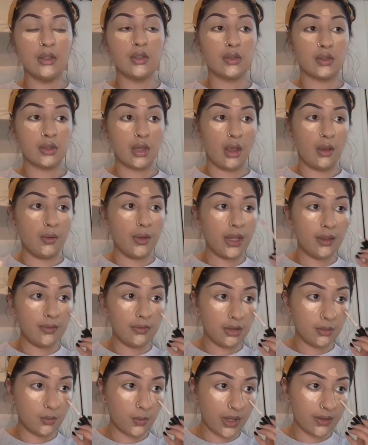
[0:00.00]
So
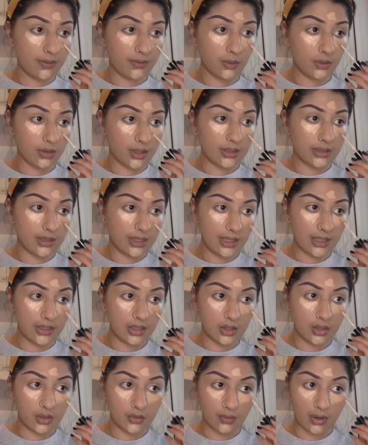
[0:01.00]
if you wait for your concealer
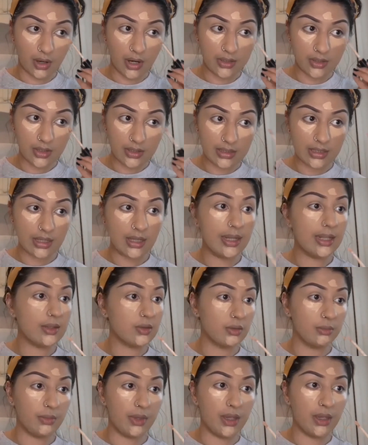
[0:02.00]
to dry just a
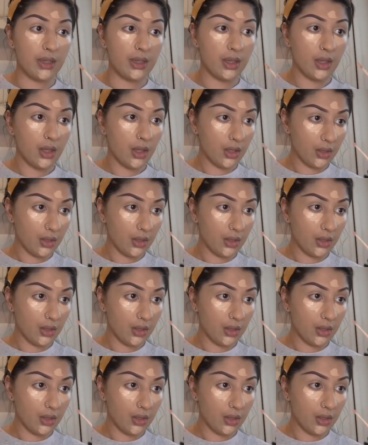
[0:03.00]
little bit,